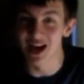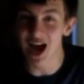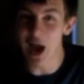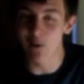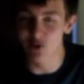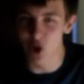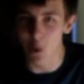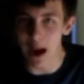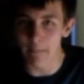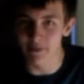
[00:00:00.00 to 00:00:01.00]
I would go
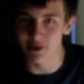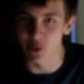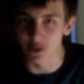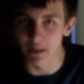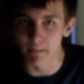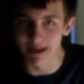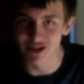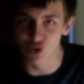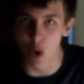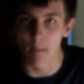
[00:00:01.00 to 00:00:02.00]
absolutely mental,